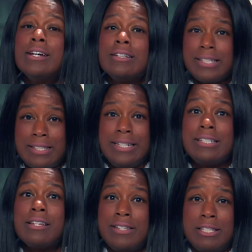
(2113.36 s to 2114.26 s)
listening
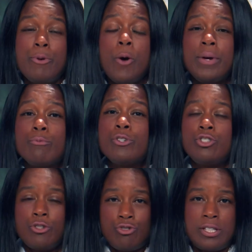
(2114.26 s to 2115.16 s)
to this moment. Would
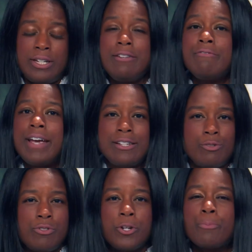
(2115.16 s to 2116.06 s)
you just invade
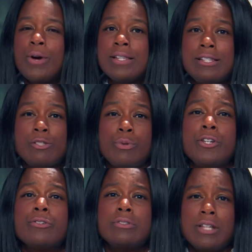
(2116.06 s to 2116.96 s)
us with your presence, with
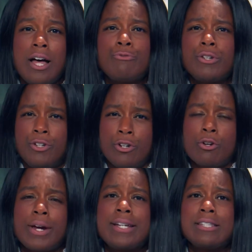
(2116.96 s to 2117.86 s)
your yes, love, with Lord. your
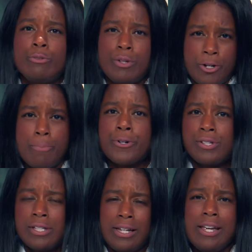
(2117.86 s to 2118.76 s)
grace, and with your
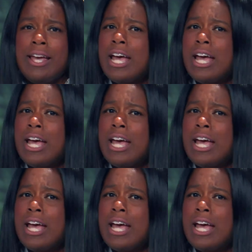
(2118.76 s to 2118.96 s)
mercy?